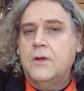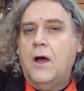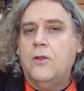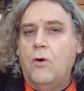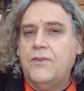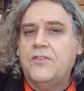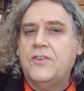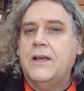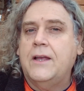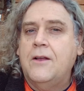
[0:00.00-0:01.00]
And
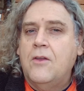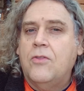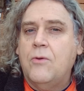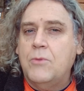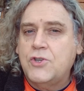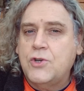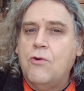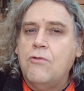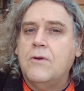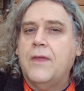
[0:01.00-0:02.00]
obviously, the
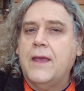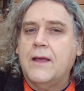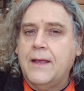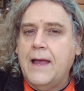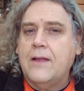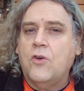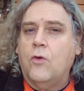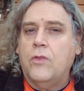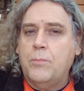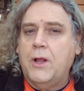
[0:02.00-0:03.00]
maturer they can get
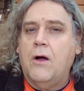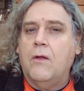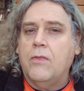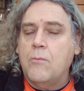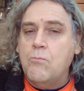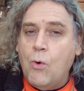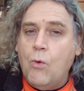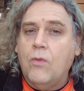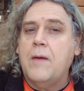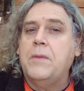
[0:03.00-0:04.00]
on the plant, the
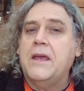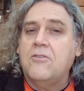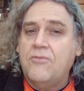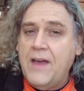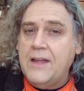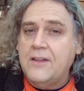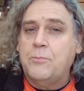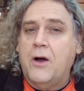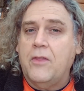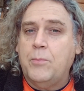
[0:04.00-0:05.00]
more they're being fed
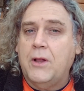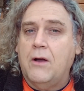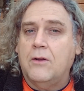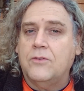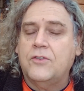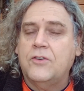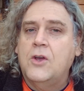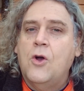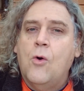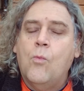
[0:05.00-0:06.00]
by the plant.
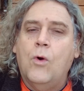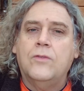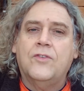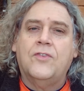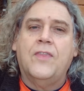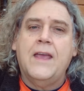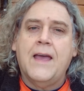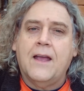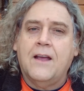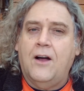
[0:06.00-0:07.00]
Once they
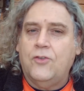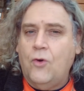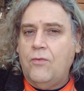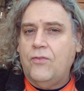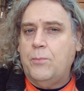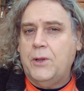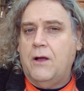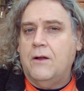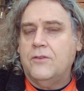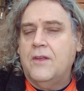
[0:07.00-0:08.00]
get cut off the
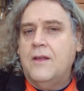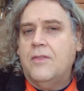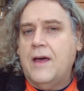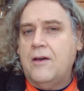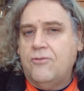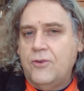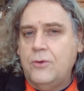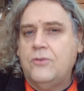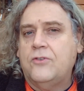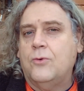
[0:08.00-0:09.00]
plant, that
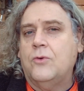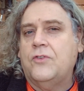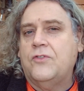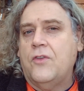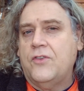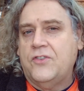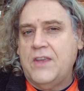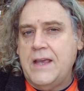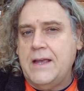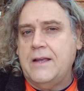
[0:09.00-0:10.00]
food source to the
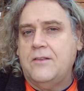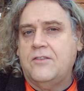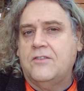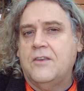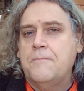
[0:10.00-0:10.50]
seeds